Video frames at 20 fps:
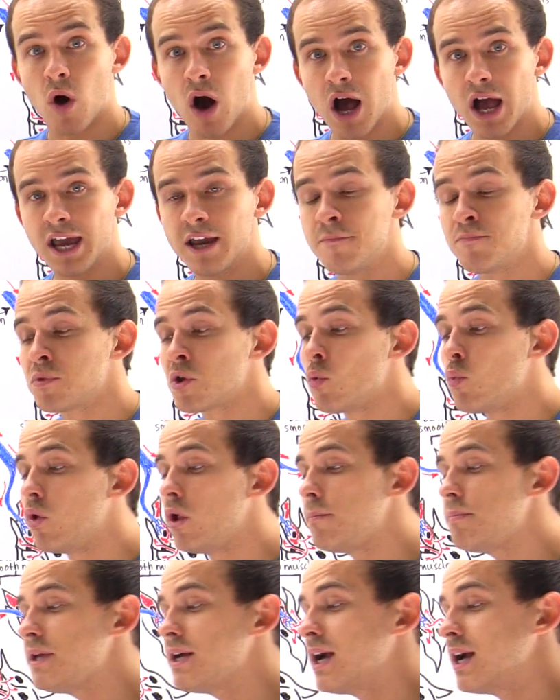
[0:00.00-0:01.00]
Why?
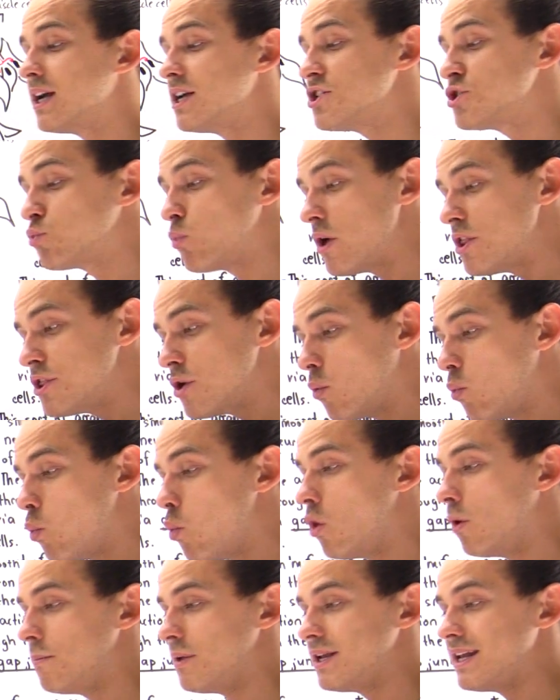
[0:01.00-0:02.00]
Well, because when the
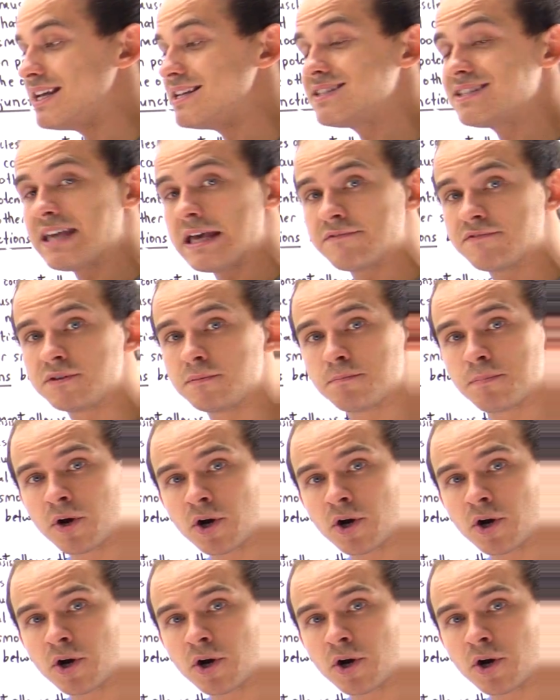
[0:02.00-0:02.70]
woman is given